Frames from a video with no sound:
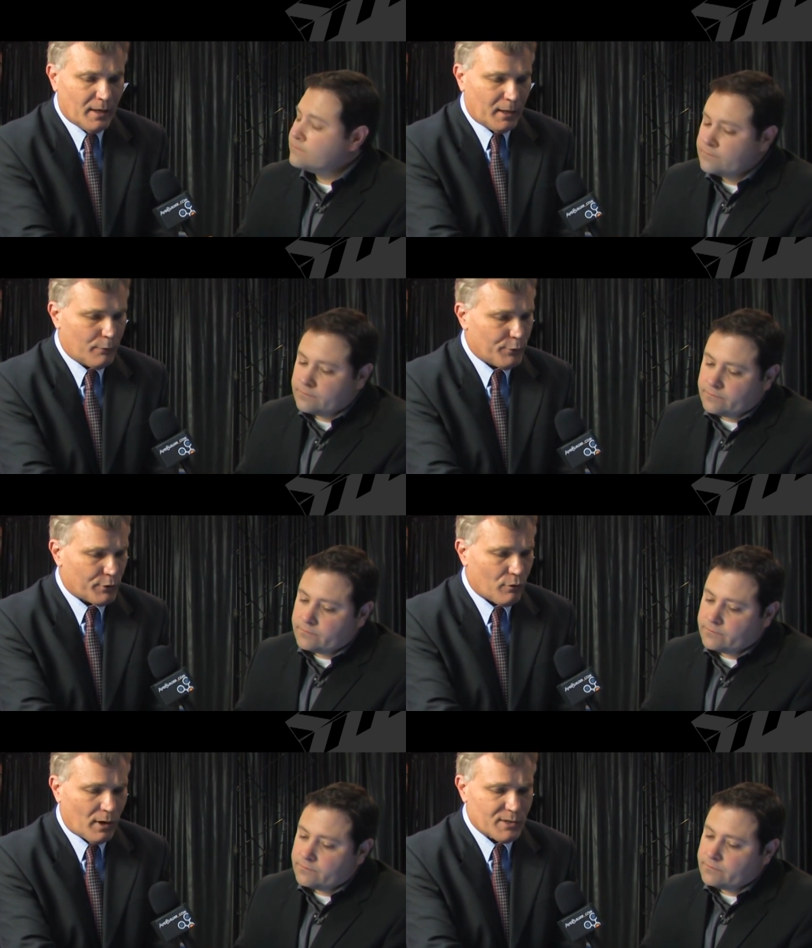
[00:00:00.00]
Speaker 1: and if you're
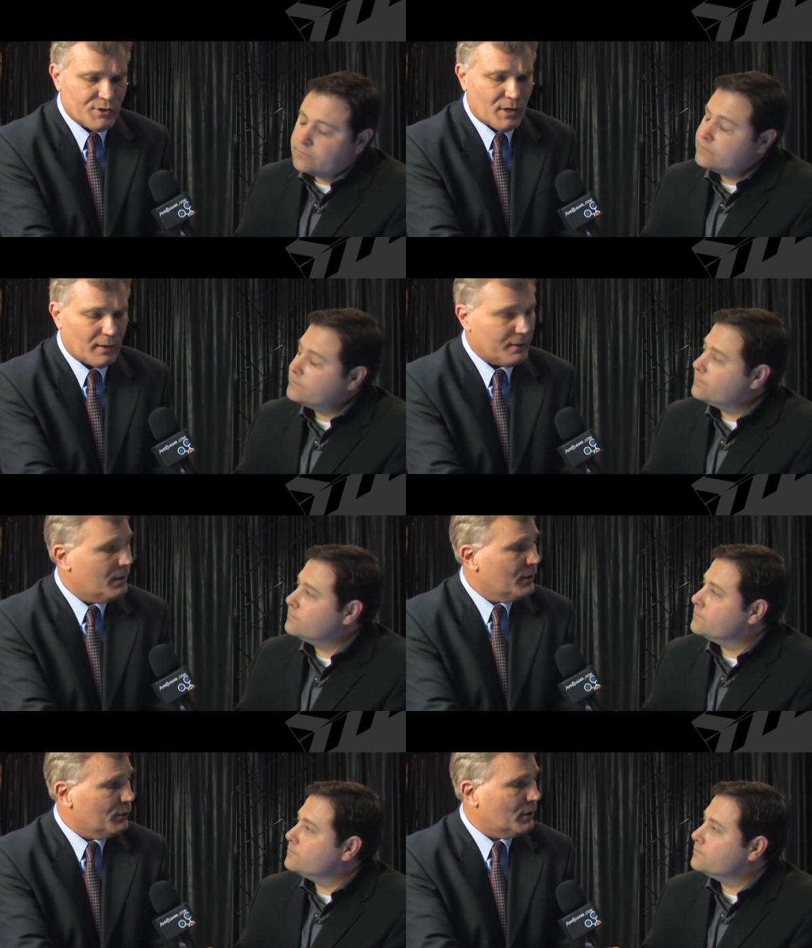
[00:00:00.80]
cross-selling,
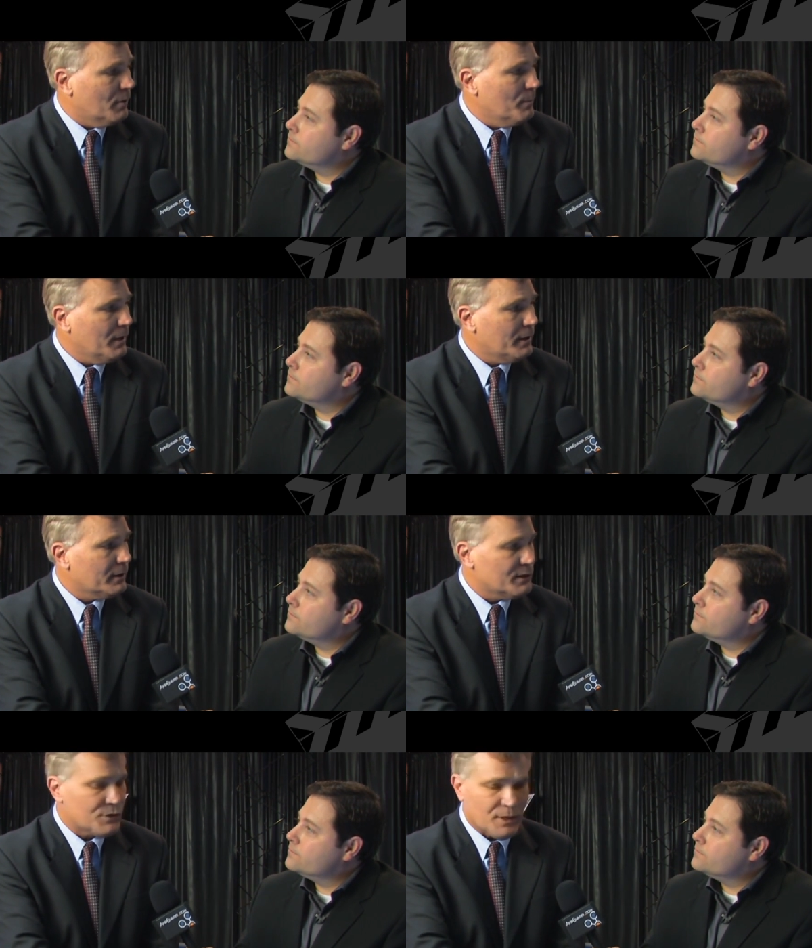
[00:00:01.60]
you can
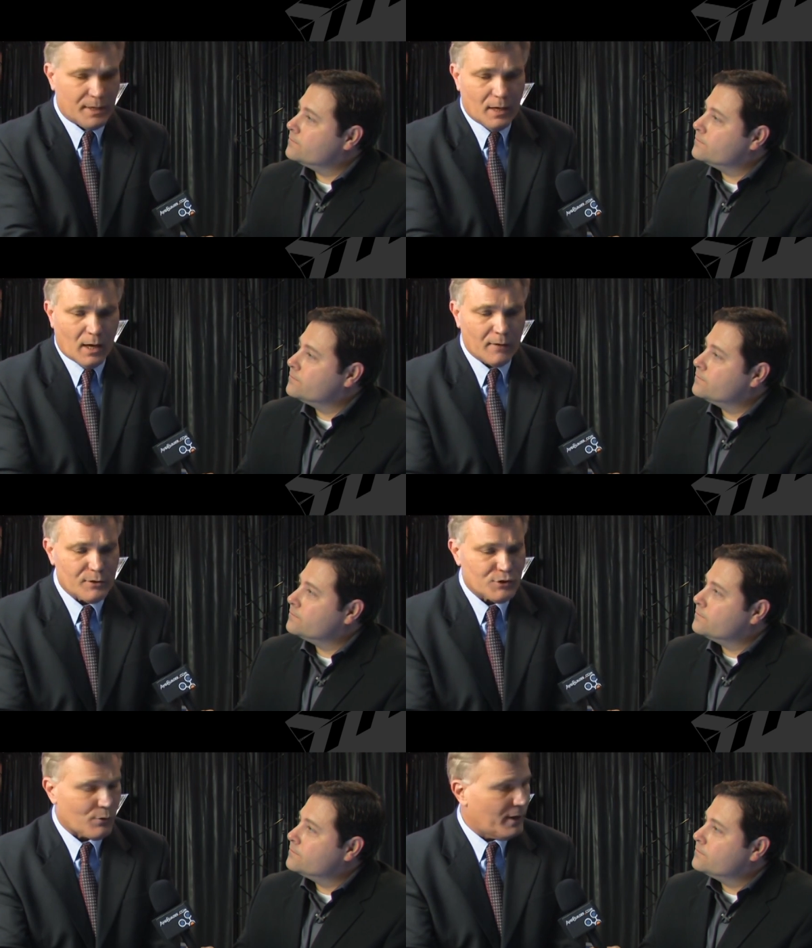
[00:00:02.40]
immediately see on
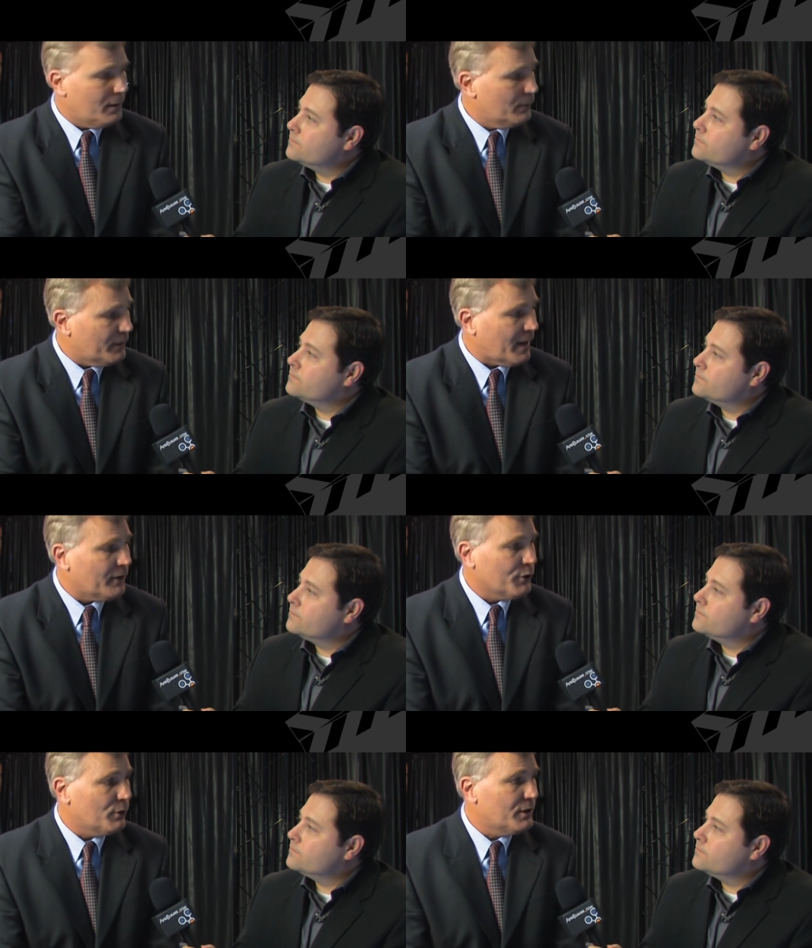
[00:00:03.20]
the screen that
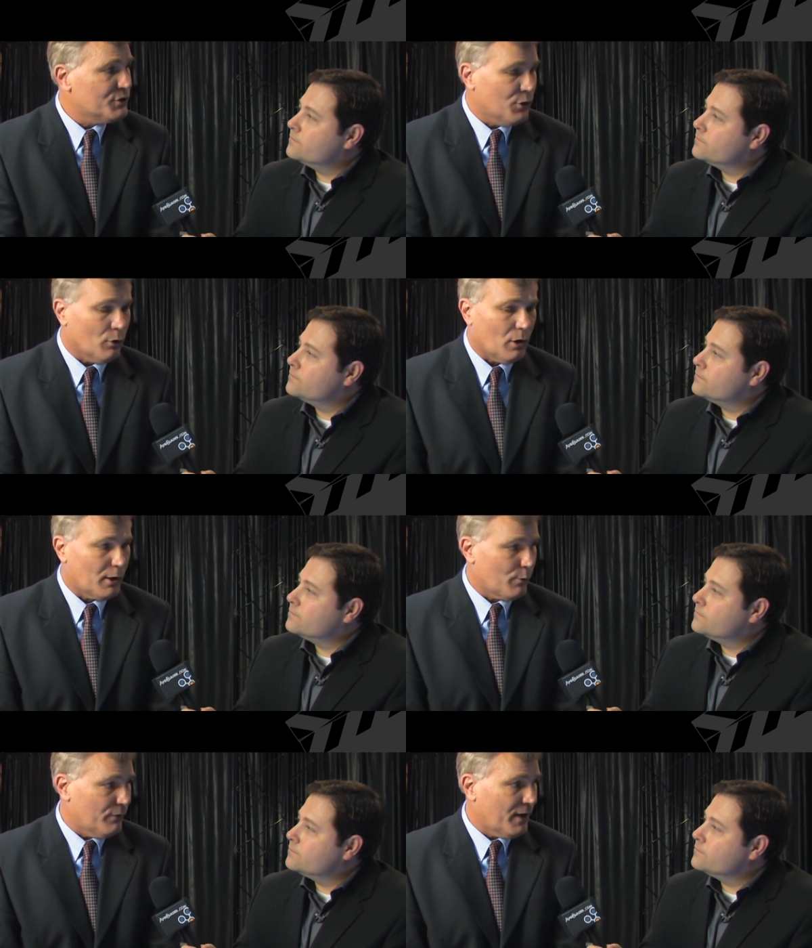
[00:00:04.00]
that unit is no
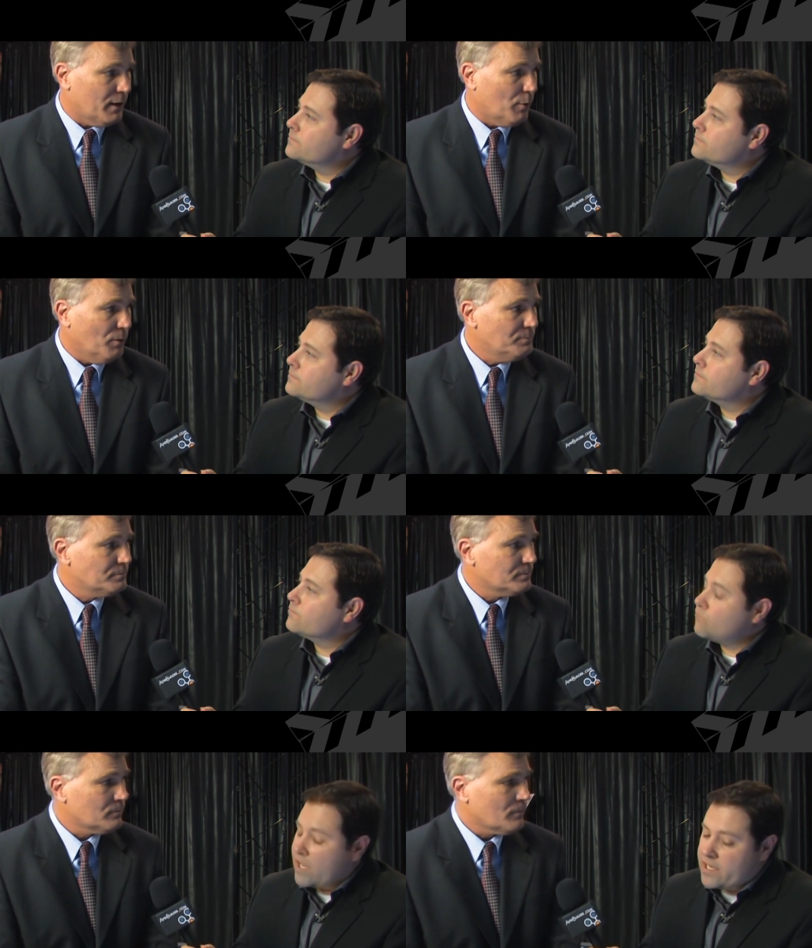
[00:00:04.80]
longer available.
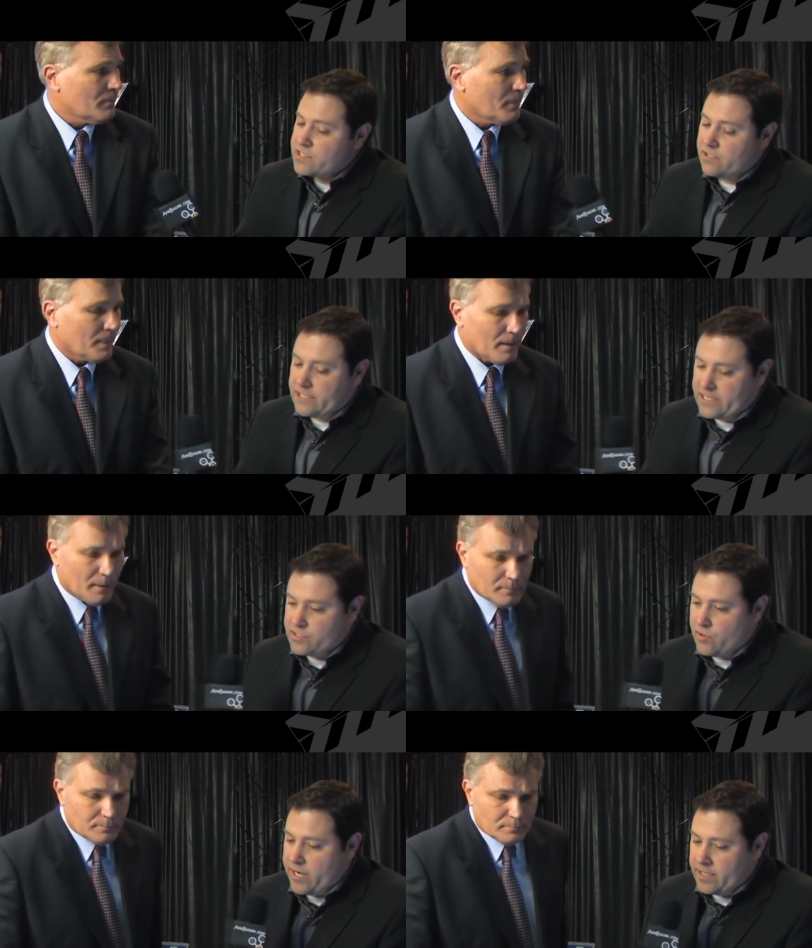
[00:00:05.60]
Speaker 2: Excellent, that's
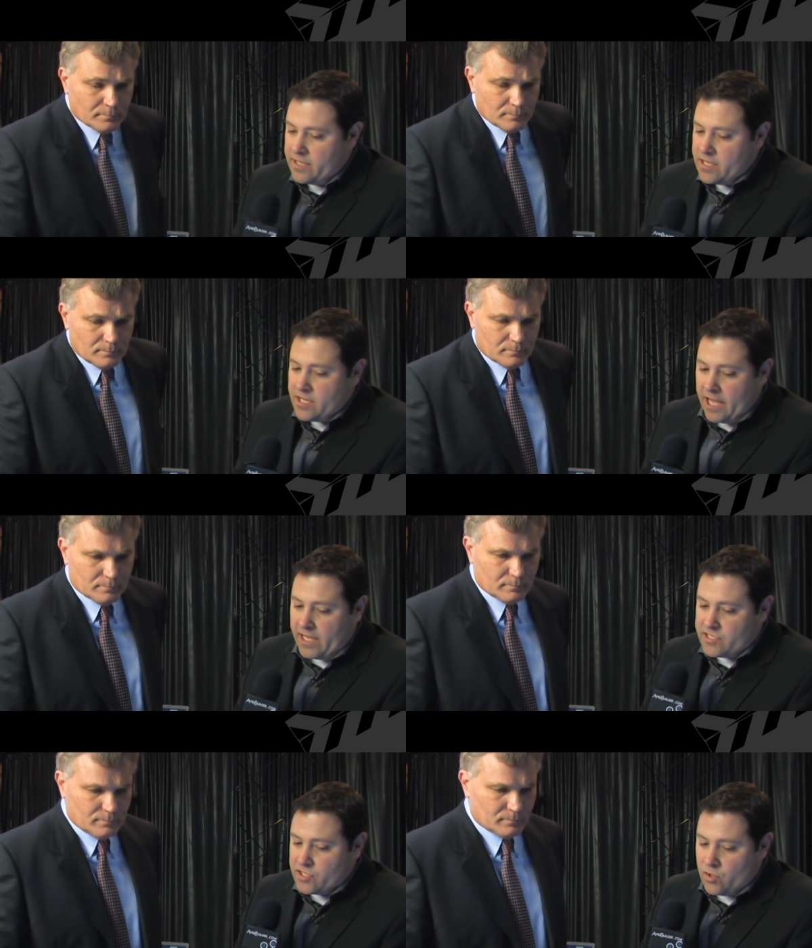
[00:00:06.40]
great.
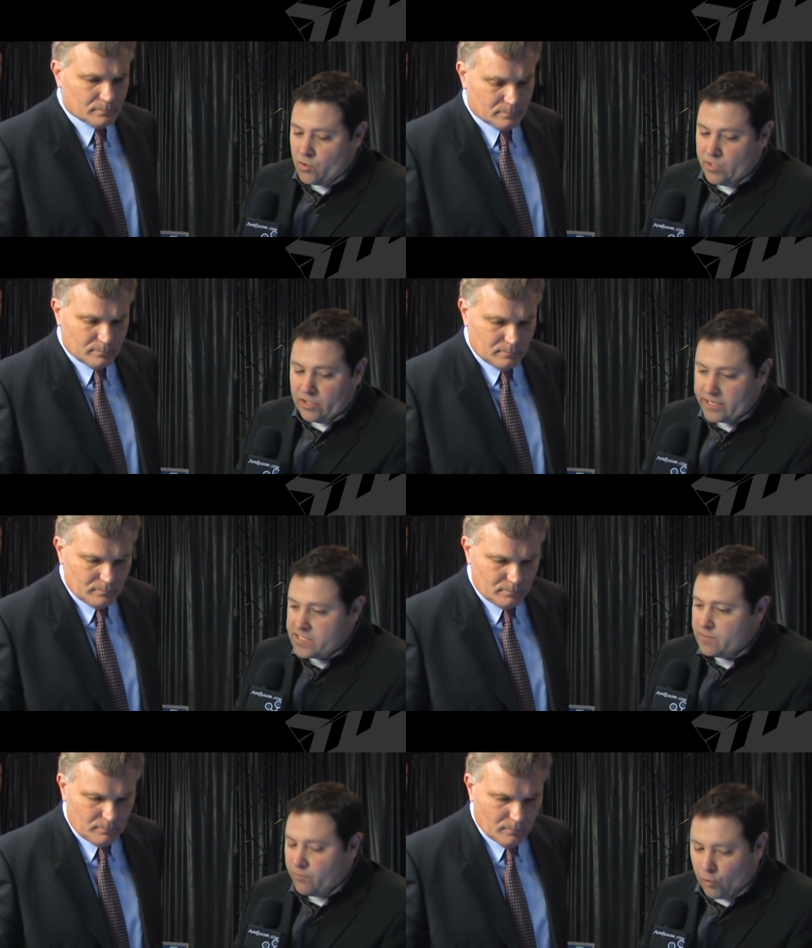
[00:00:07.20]
And so can we look
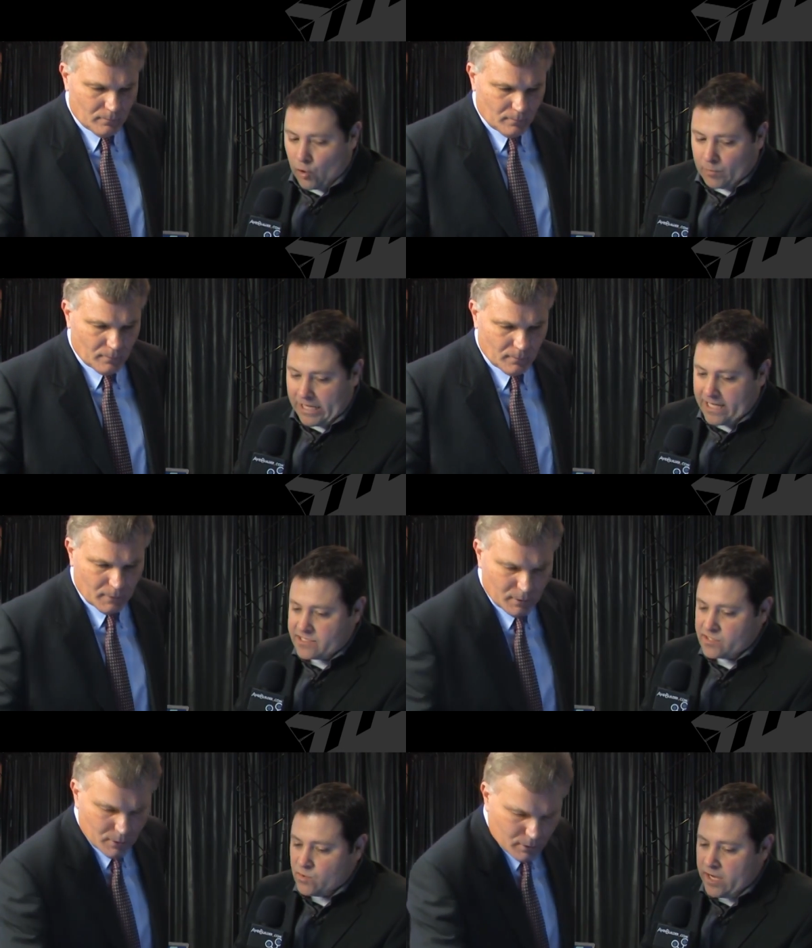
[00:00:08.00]
at some floor
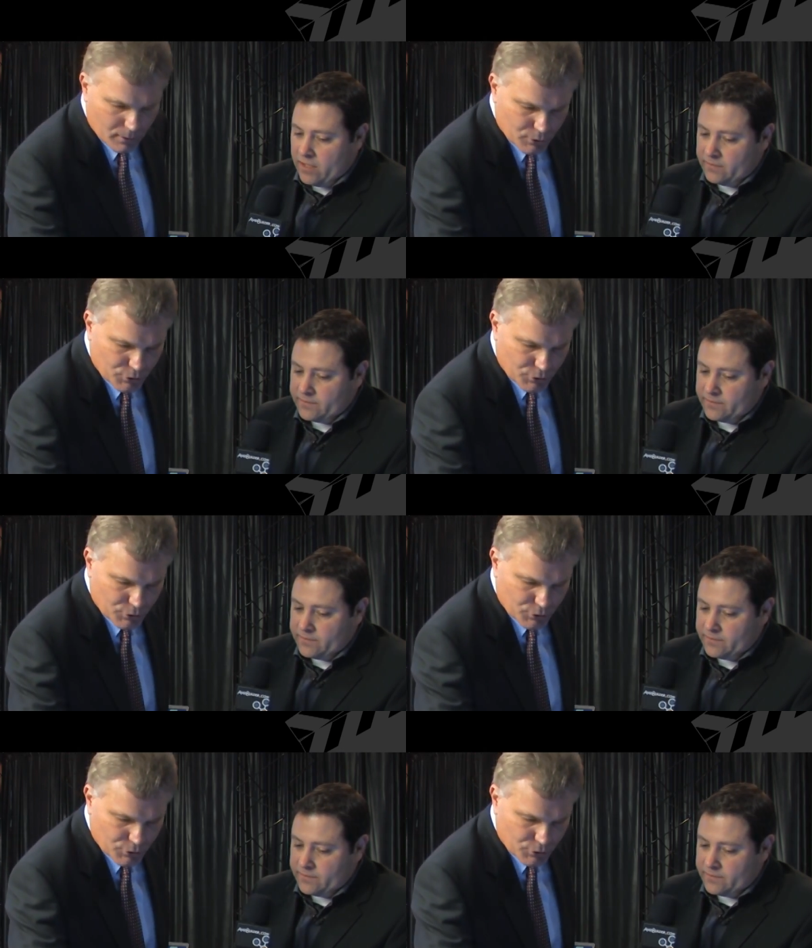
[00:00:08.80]
plans as well?